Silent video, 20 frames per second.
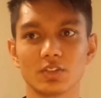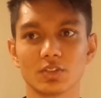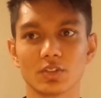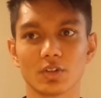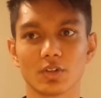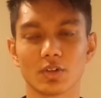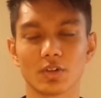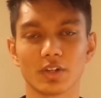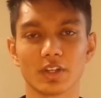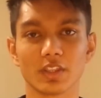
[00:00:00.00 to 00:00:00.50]

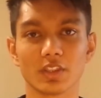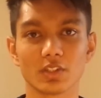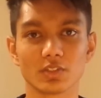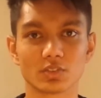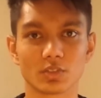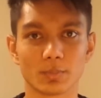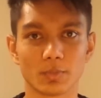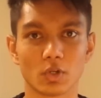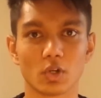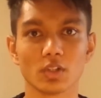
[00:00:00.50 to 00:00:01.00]
So in the
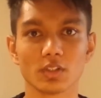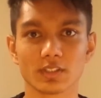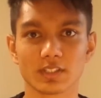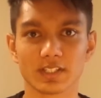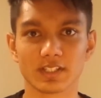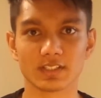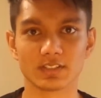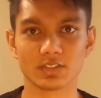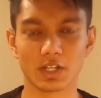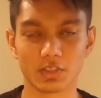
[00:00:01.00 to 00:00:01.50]
summer
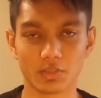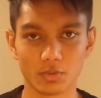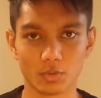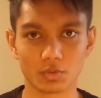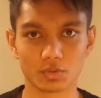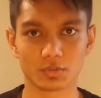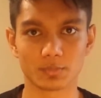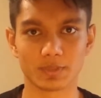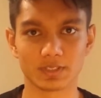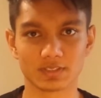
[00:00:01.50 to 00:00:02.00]
holidays, you
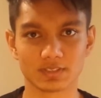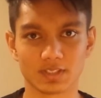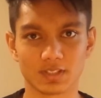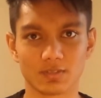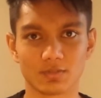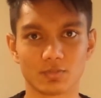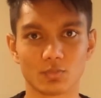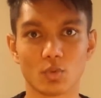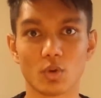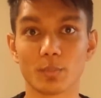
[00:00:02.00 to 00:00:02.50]
thought to
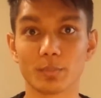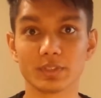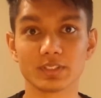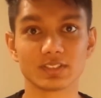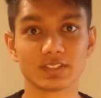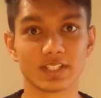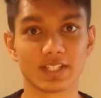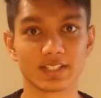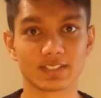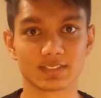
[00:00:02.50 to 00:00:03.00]
myself, what
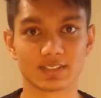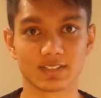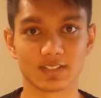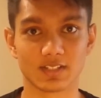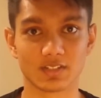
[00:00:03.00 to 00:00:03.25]
mistakes did I